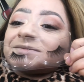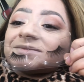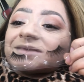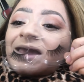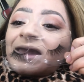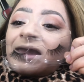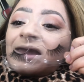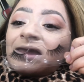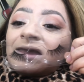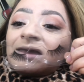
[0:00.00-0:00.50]

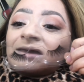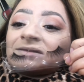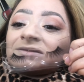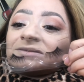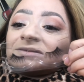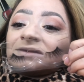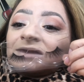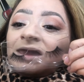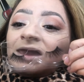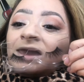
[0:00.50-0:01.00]

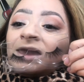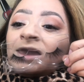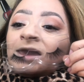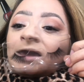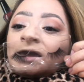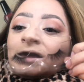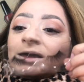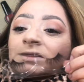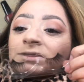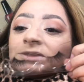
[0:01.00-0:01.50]
and
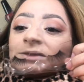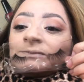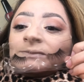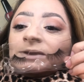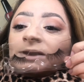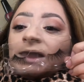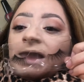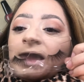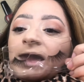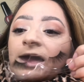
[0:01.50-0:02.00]
cut them in
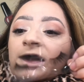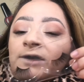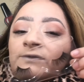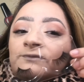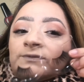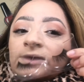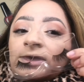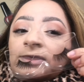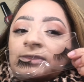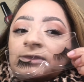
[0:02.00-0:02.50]
half
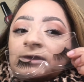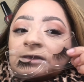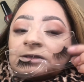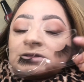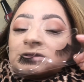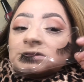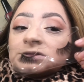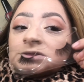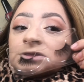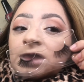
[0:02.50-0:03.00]
and then
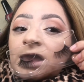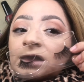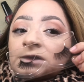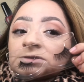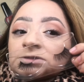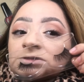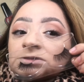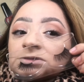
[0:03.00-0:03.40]
stacked